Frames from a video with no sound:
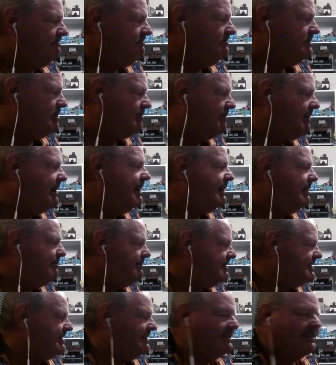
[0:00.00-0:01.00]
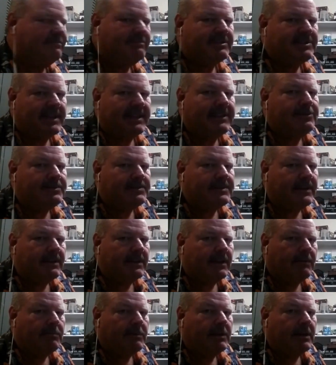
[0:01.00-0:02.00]
General Radio was an interesting
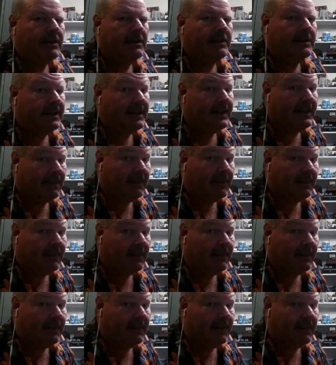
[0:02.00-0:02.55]
company. They did a